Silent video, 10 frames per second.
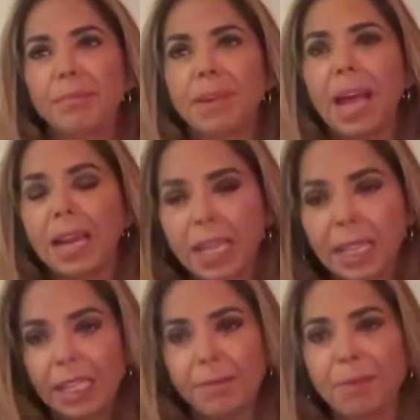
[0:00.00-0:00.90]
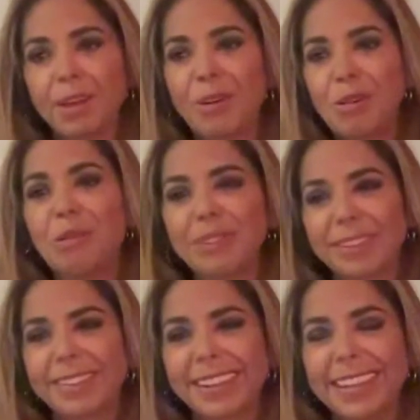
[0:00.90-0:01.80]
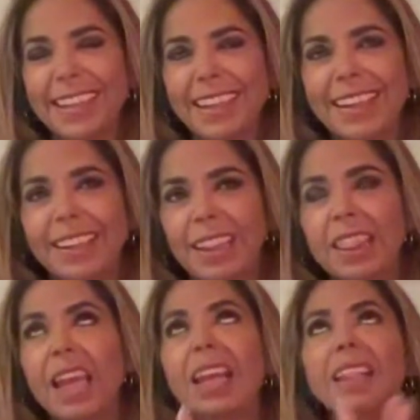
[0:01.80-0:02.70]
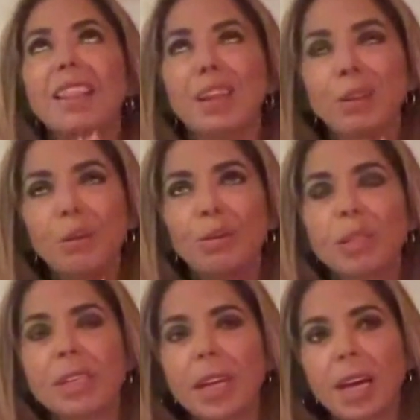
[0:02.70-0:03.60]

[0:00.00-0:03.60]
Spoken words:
luckily, because thank the Lord,